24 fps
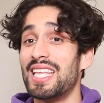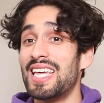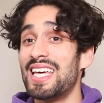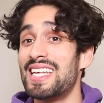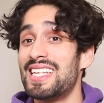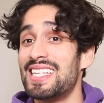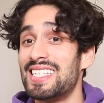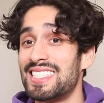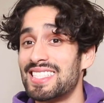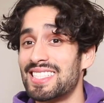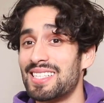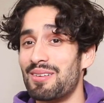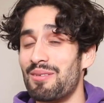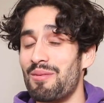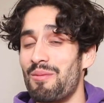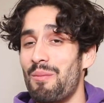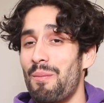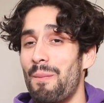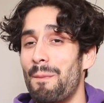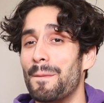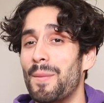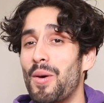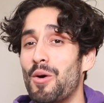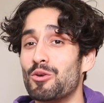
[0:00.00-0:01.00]
is,
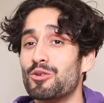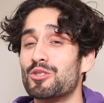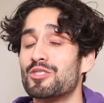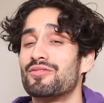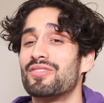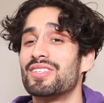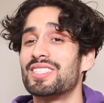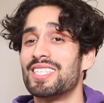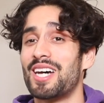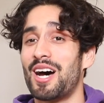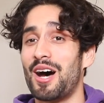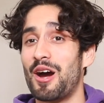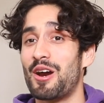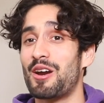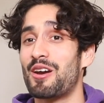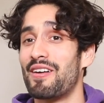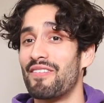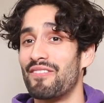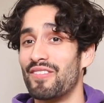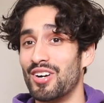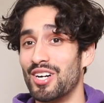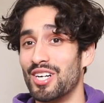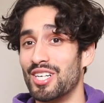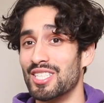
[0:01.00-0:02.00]
most
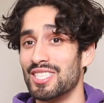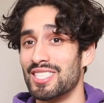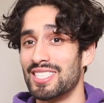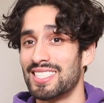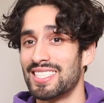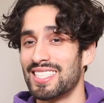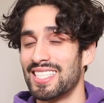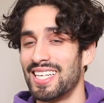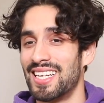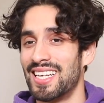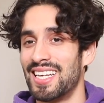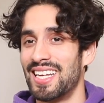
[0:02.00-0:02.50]
photographers